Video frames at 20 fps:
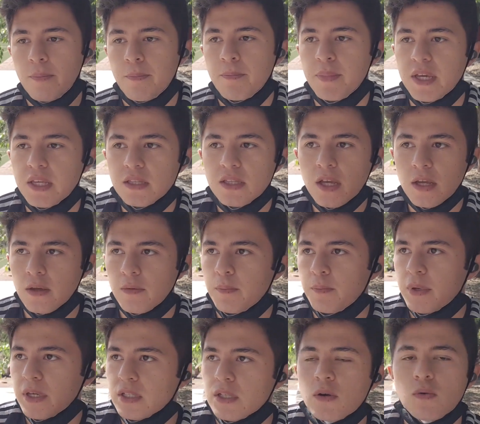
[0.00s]
pick
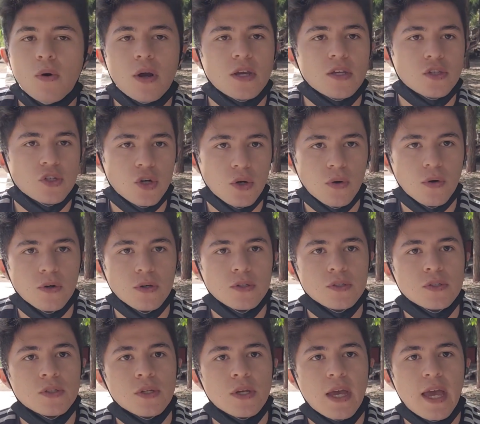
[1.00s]
the right
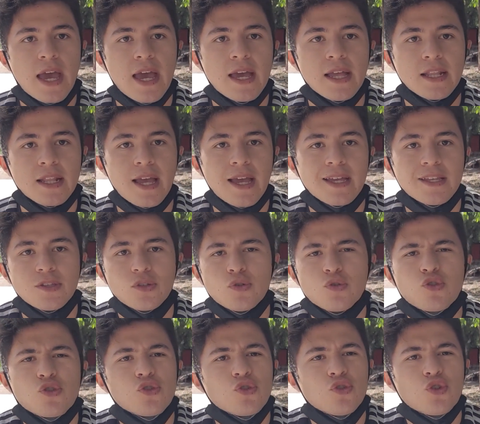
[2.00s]
choice, and
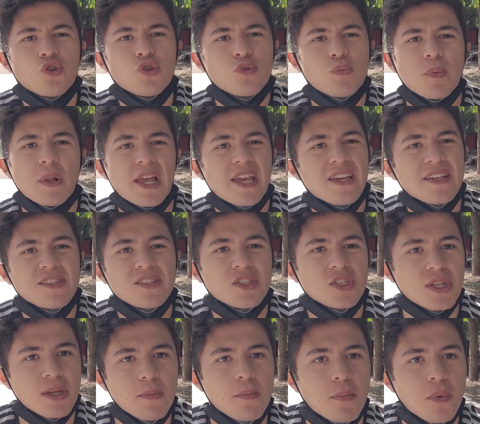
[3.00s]
just playing
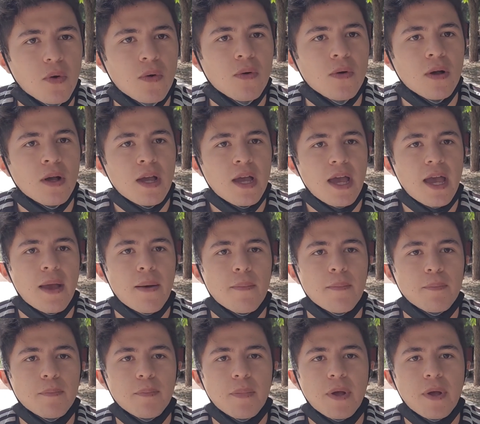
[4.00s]
simple, and